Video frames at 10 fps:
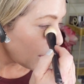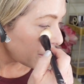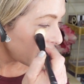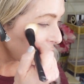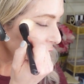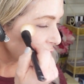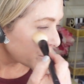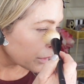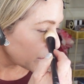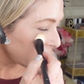think it's
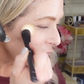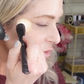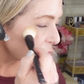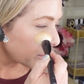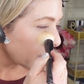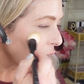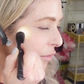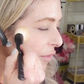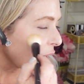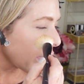really nice when they
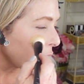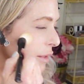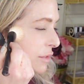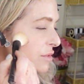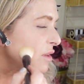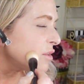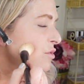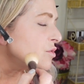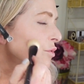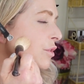have added
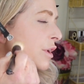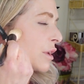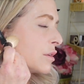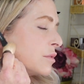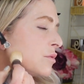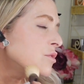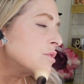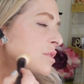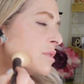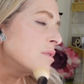sunscreen,
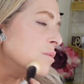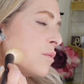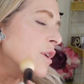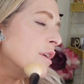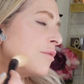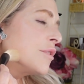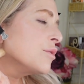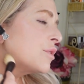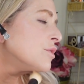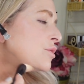just whatever
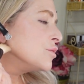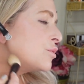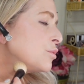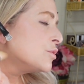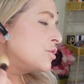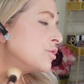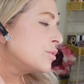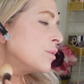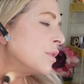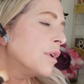you can do
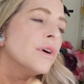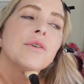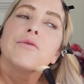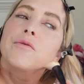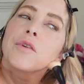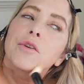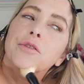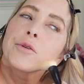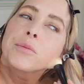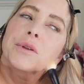to
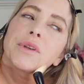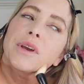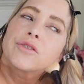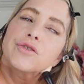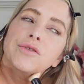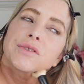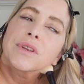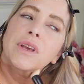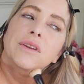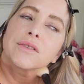further protect your
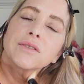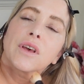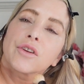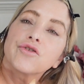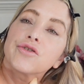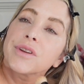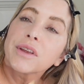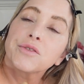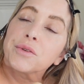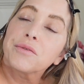skin as long as you're
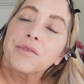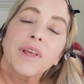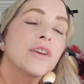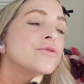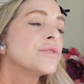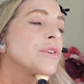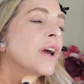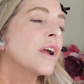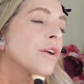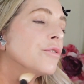not doing flash
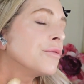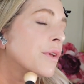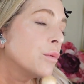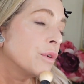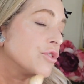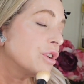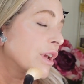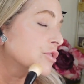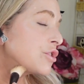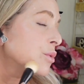photography, which
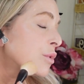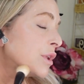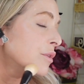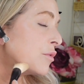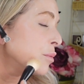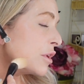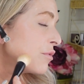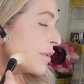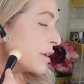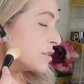actually wouldn't even be
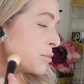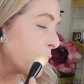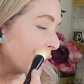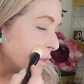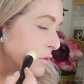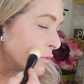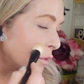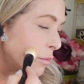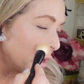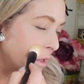affected by this
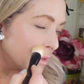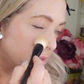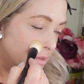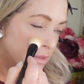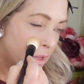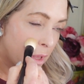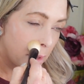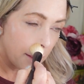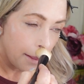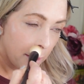one because it's
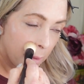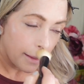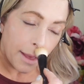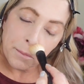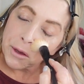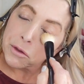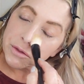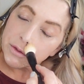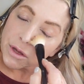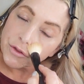a chemical
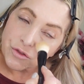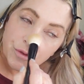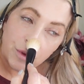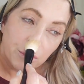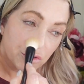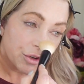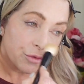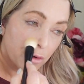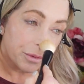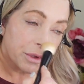sunscreen, which I
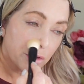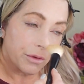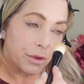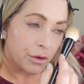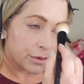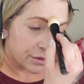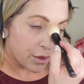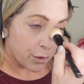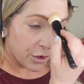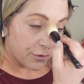normally don't use.
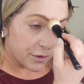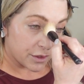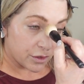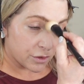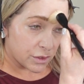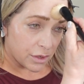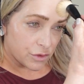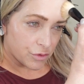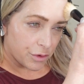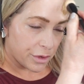I wear a physical
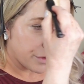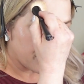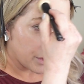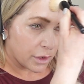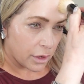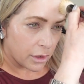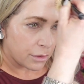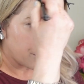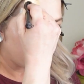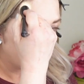sunscreen every day.